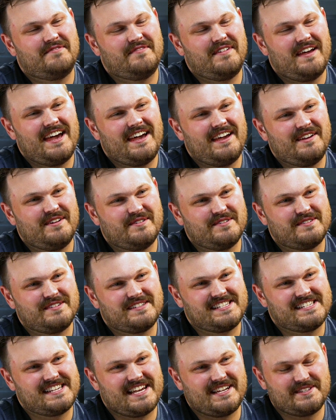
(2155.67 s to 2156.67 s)
Fay who are
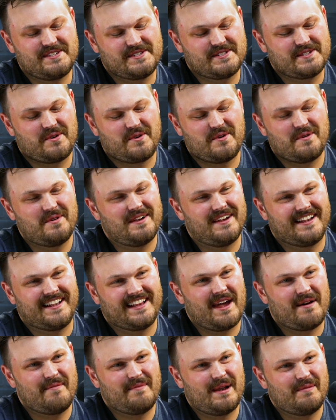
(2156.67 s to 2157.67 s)
just saying screw it
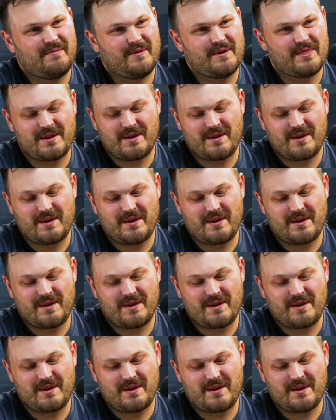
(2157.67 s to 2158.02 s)
and coming up with